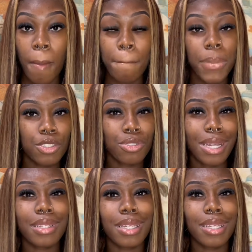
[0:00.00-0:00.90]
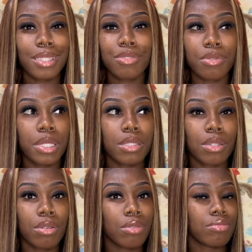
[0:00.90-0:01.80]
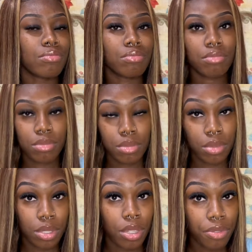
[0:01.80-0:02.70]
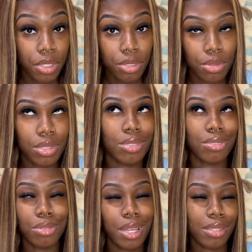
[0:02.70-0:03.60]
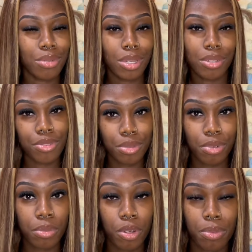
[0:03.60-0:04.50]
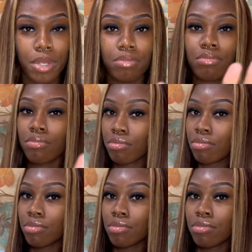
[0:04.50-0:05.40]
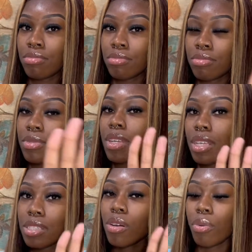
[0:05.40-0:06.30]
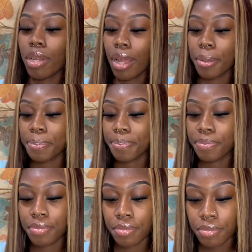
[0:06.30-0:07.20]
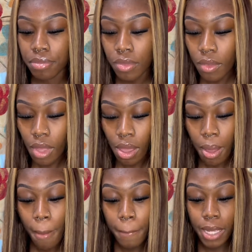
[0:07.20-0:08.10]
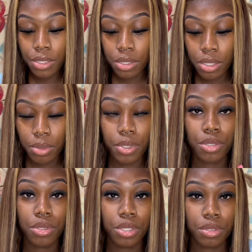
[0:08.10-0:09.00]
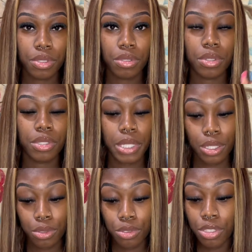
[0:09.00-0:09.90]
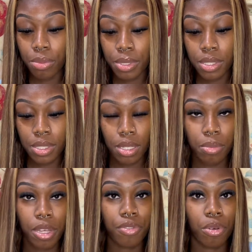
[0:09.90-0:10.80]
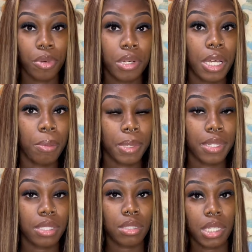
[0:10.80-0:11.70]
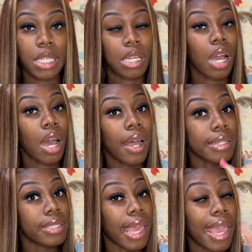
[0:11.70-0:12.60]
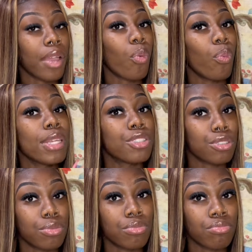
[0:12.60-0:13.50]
but you're trying to get these free wigs. So the first one, you're gonna have to do a little free promo, but it's gonna work out. Make sure when you do your review, you include your business email for more companies to get in contact with you.